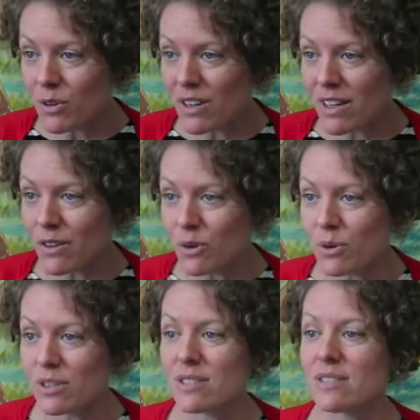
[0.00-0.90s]
learning in the
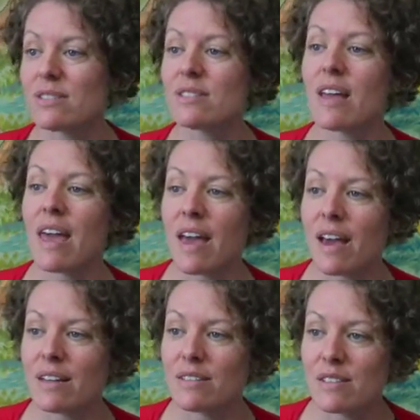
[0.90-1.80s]
courses
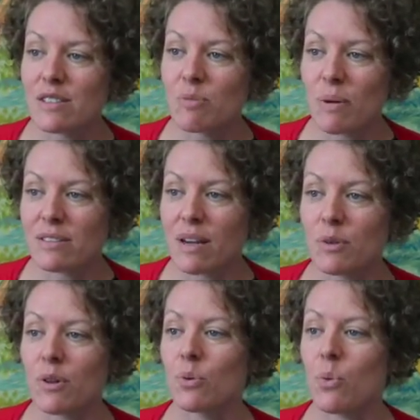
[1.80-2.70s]
and spend time
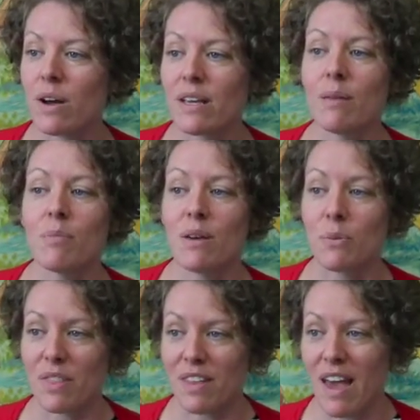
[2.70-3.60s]
alone walking, being
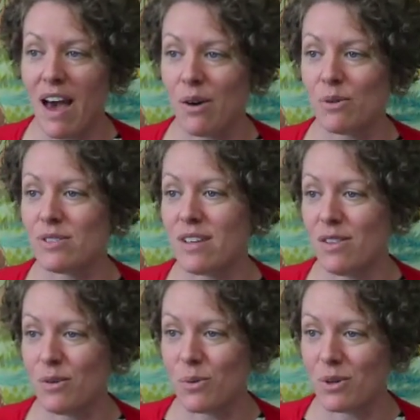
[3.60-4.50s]
with the cows
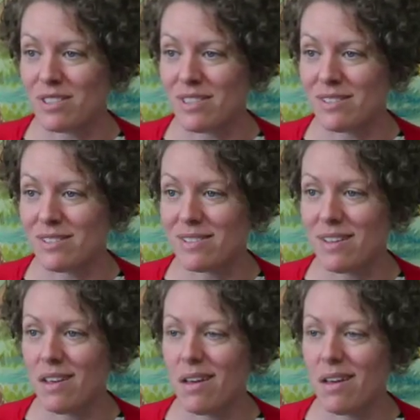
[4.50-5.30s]
and the horses.